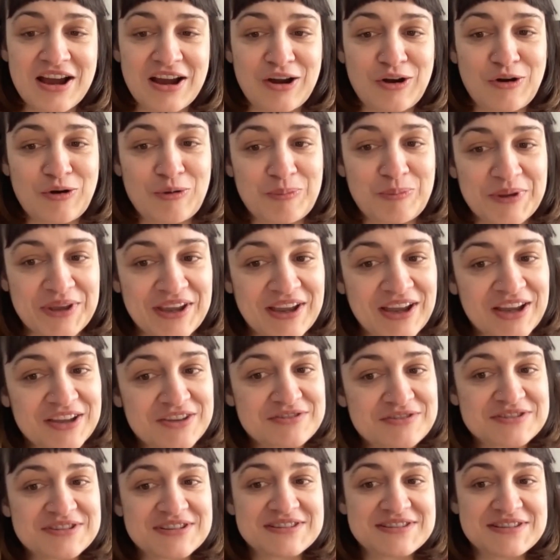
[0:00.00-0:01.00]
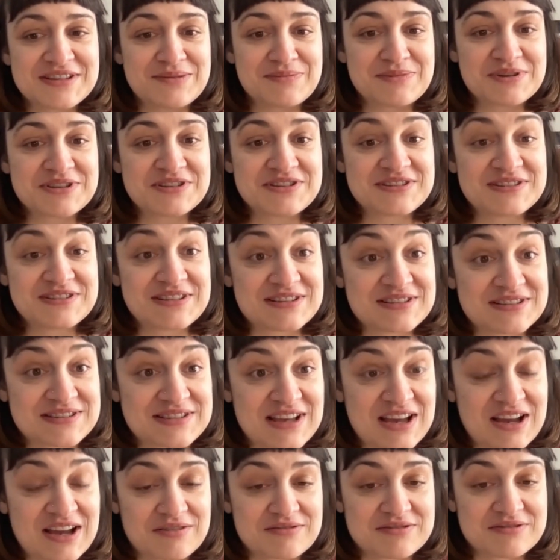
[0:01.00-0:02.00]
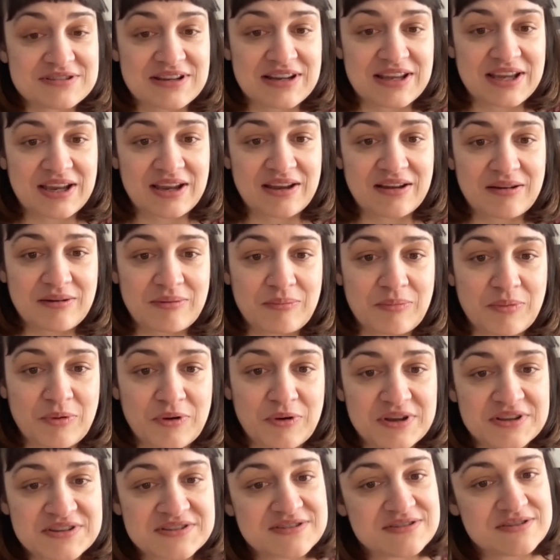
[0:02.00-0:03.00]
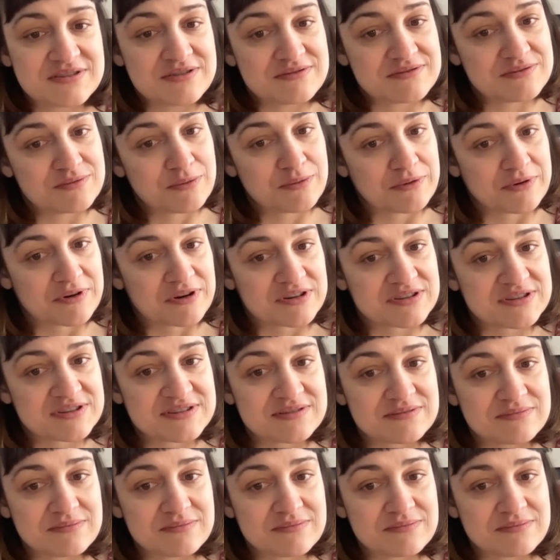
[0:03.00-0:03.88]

Hopinka uses images and sounds like poets use words